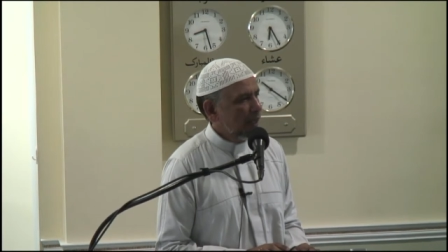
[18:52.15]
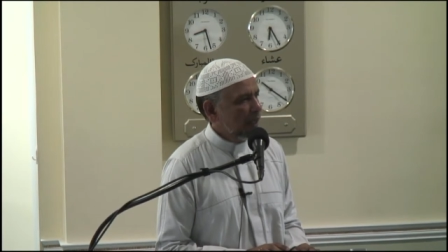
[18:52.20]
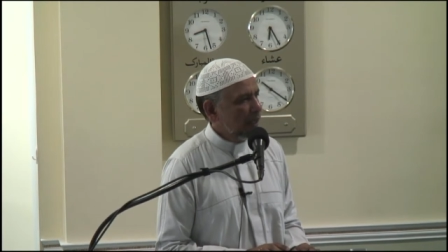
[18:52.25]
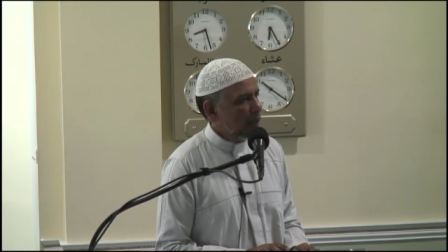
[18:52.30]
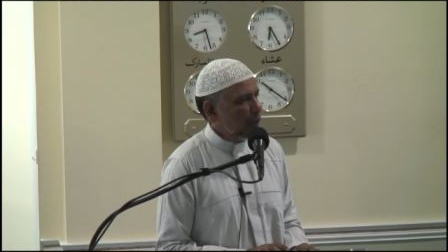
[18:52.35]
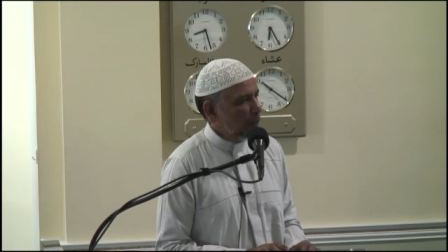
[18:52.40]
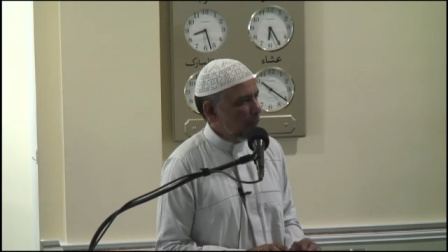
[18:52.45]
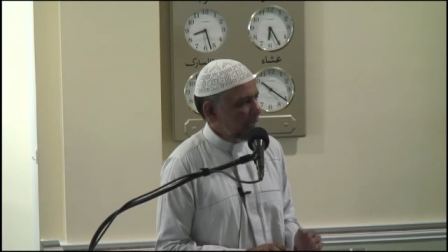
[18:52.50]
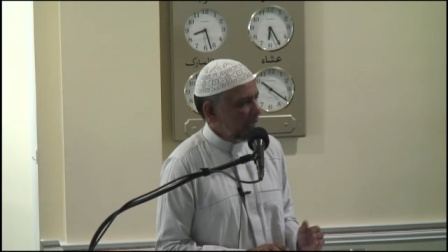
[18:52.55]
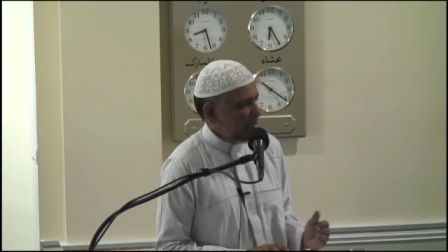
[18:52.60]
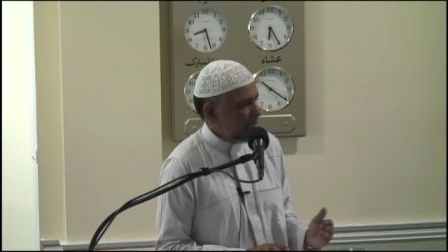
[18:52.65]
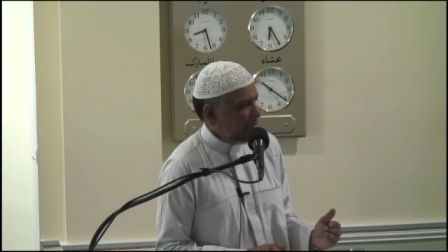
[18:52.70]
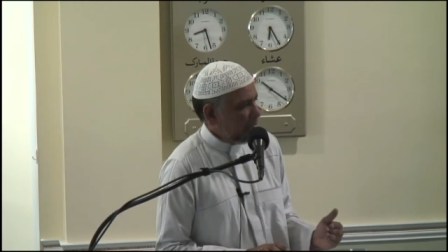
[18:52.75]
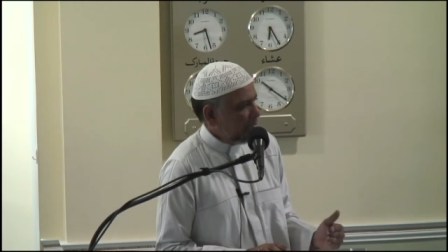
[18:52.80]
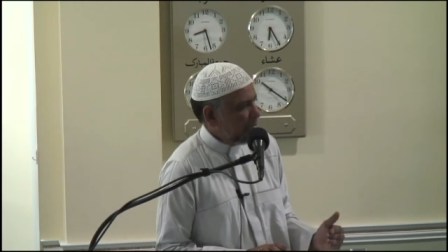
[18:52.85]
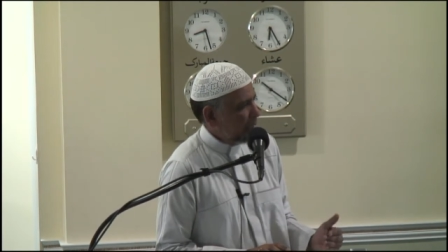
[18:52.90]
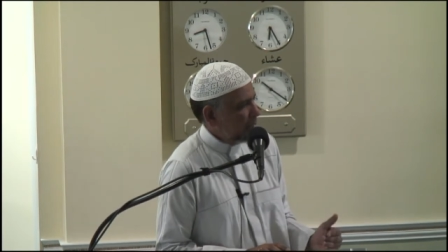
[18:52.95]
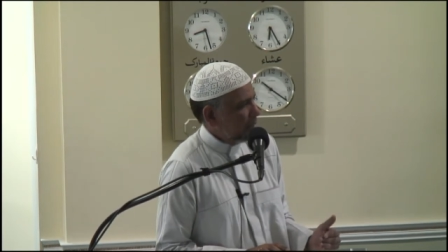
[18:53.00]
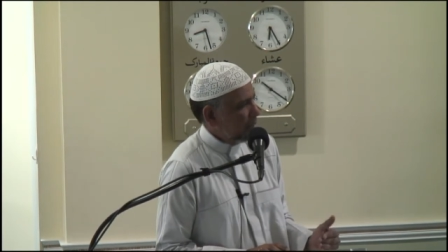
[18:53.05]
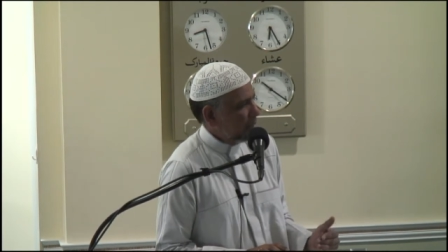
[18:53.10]
Are we
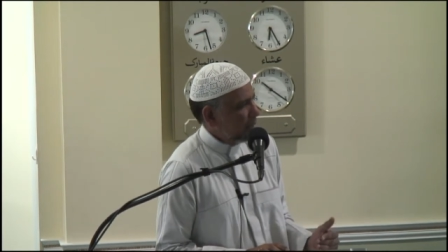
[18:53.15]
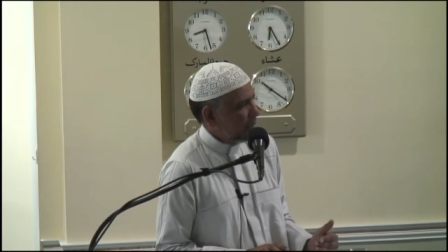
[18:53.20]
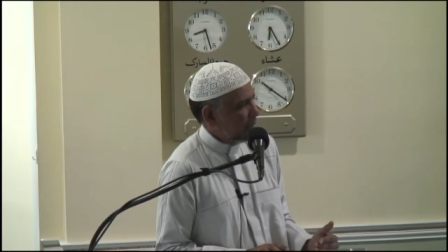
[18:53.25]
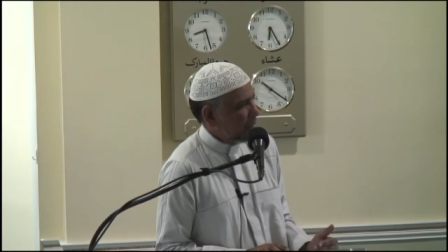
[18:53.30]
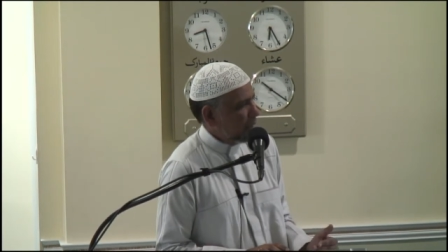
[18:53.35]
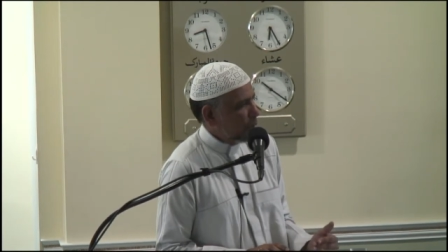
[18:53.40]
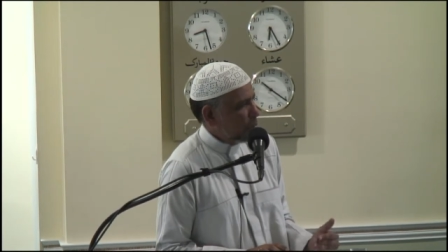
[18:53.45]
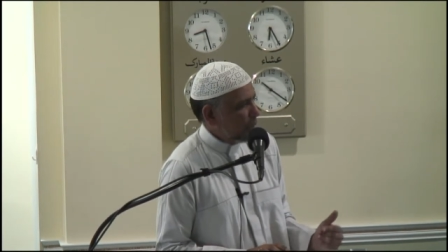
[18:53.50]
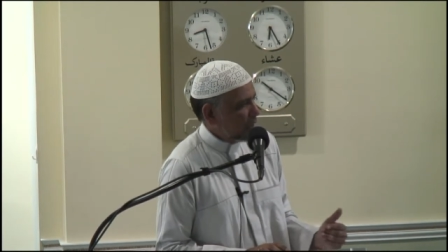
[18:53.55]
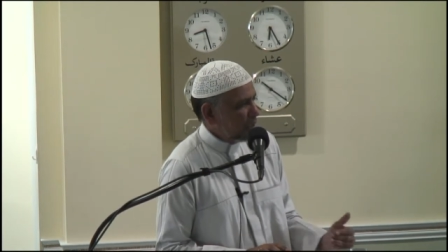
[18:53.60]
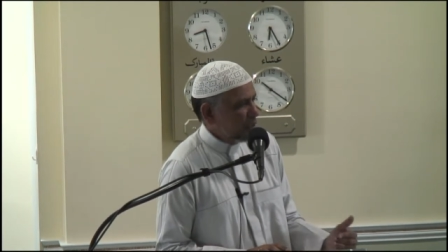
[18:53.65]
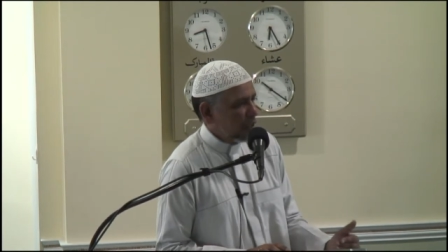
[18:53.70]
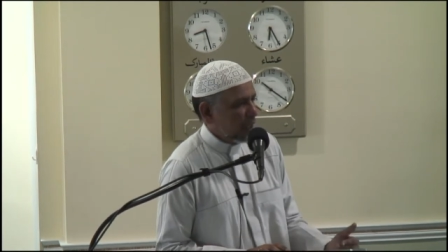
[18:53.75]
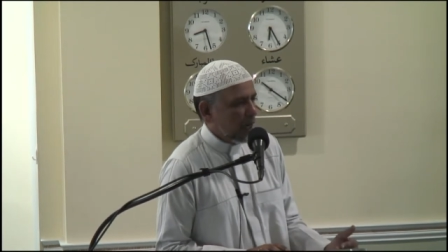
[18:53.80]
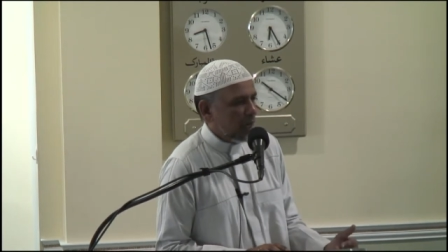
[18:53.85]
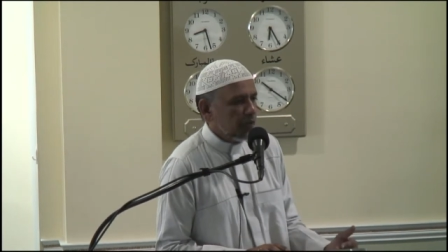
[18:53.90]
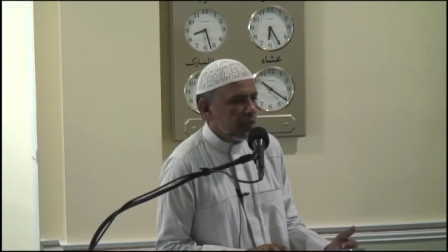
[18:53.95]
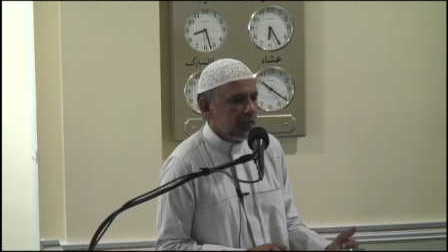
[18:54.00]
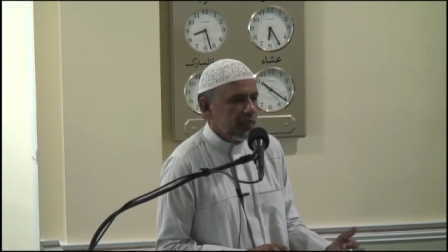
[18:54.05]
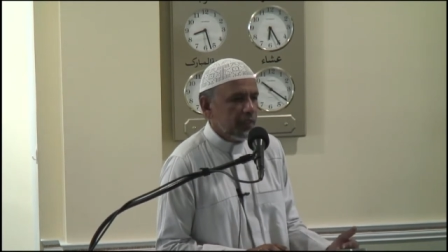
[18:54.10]
kind? Are we
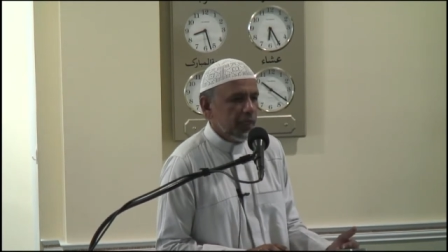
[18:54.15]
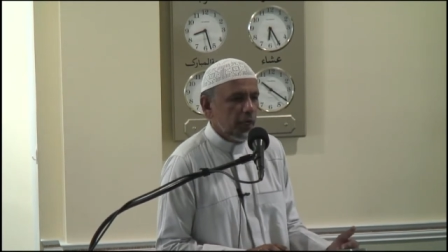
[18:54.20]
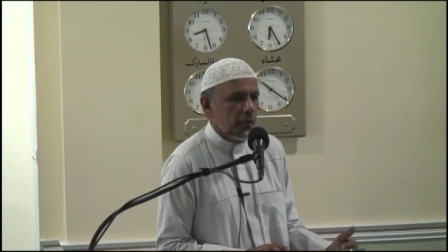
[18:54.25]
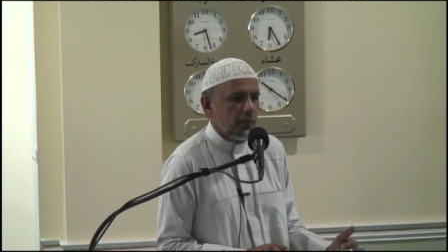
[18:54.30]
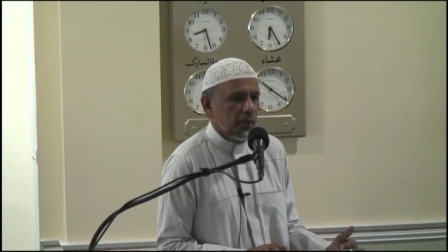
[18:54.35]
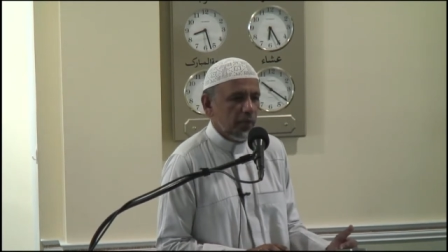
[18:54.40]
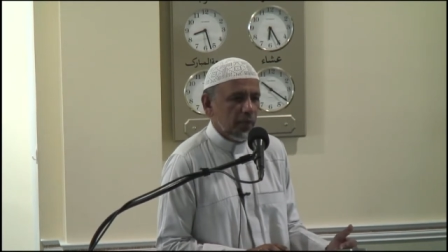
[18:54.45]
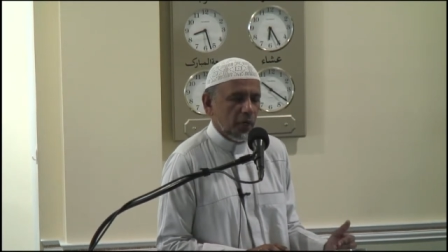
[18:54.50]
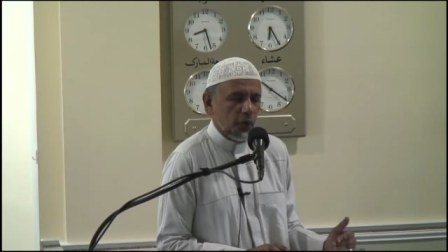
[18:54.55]
charitable?